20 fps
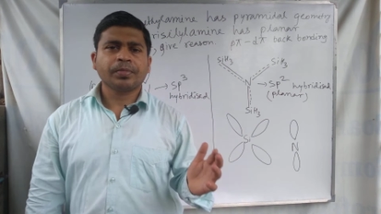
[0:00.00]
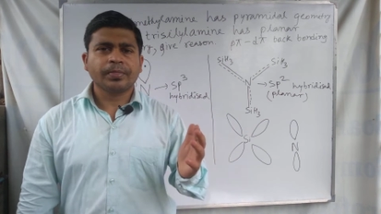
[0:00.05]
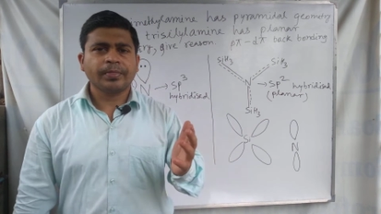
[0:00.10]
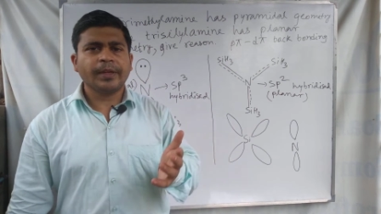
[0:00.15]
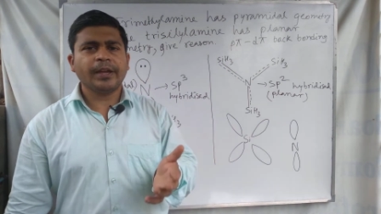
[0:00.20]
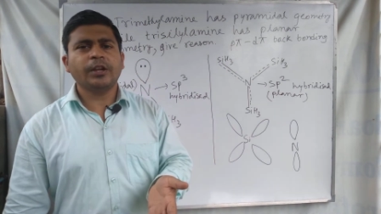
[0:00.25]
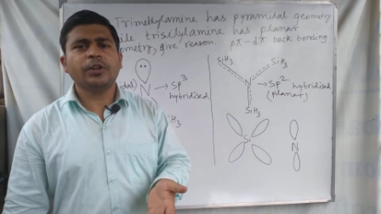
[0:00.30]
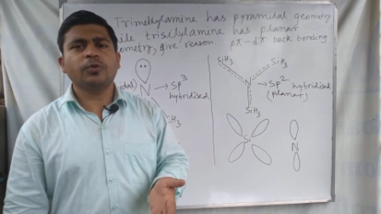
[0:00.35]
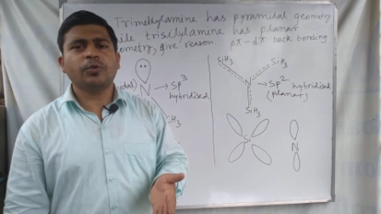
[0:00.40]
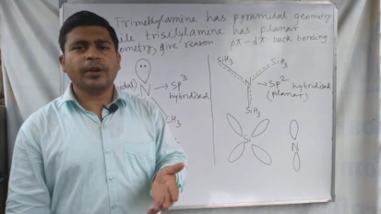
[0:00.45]

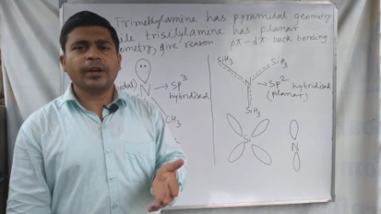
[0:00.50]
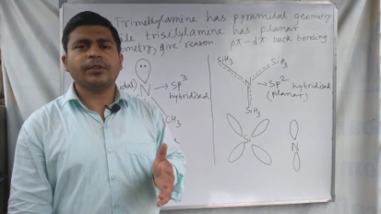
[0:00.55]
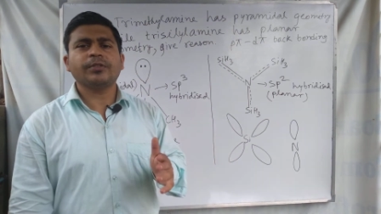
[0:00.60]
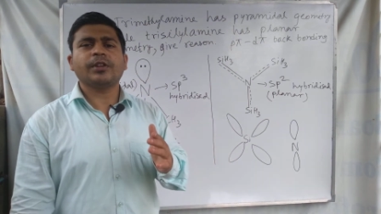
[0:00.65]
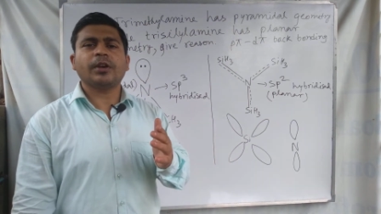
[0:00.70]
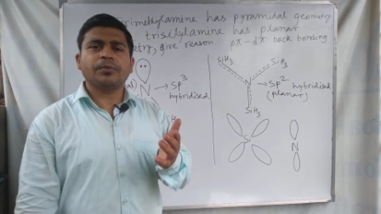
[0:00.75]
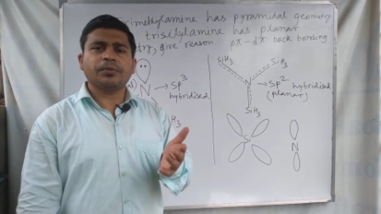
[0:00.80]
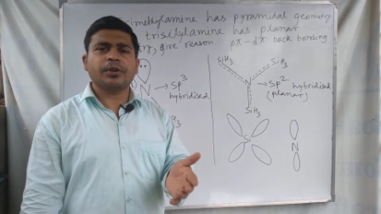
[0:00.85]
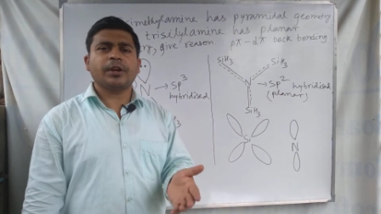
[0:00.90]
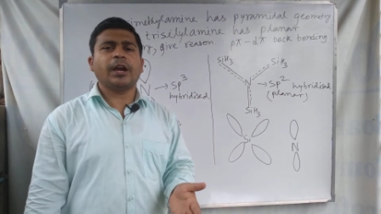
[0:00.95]
then you can
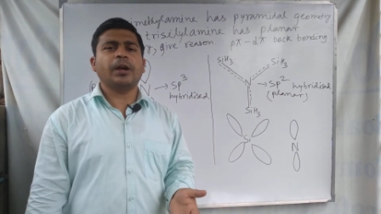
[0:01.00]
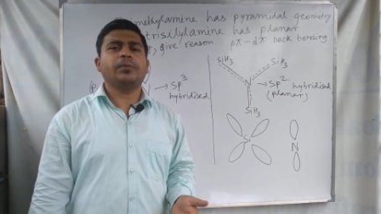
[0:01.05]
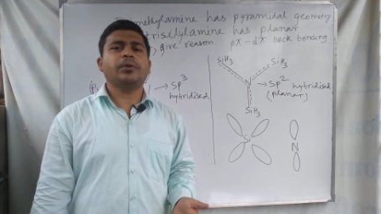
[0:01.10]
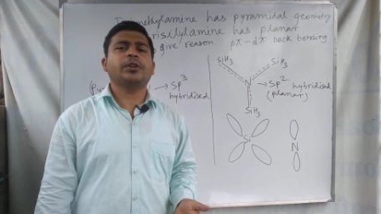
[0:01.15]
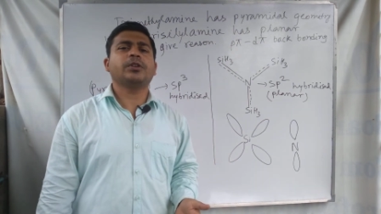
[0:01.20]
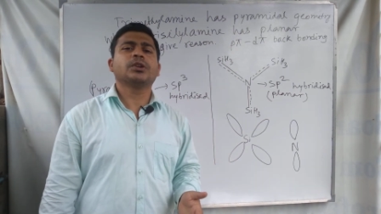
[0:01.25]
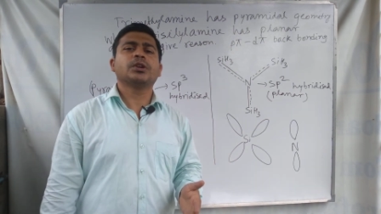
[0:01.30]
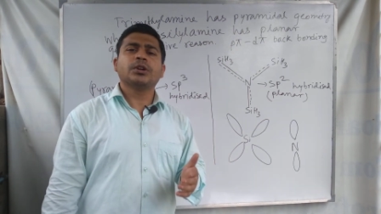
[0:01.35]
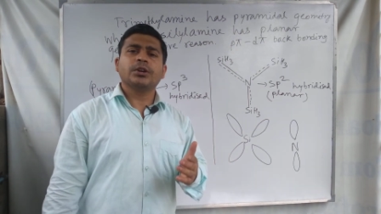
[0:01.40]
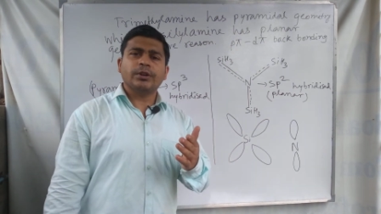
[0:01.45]
subscribe
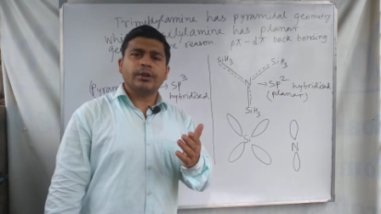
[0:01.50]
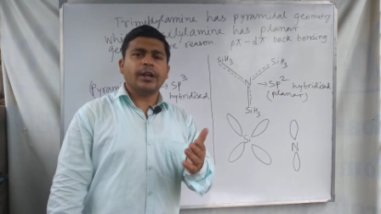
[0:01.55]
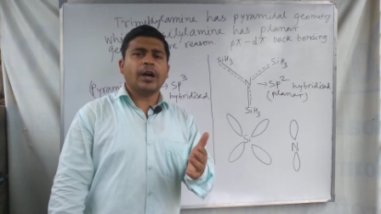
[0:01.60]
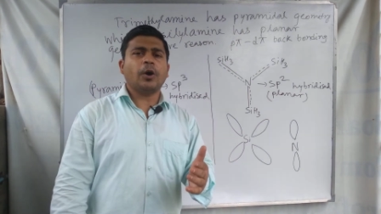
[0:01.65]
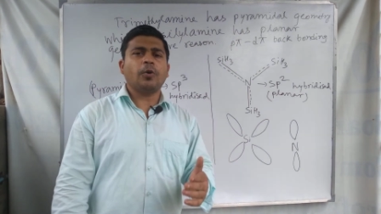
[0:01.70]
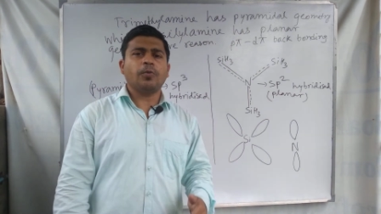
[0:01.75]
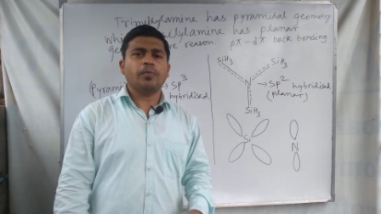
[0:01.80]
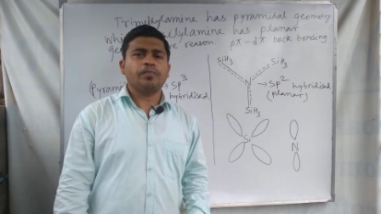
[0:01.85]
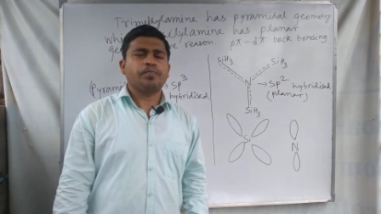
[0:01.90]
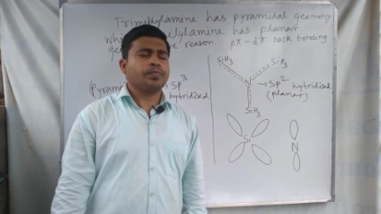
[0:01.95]
it now.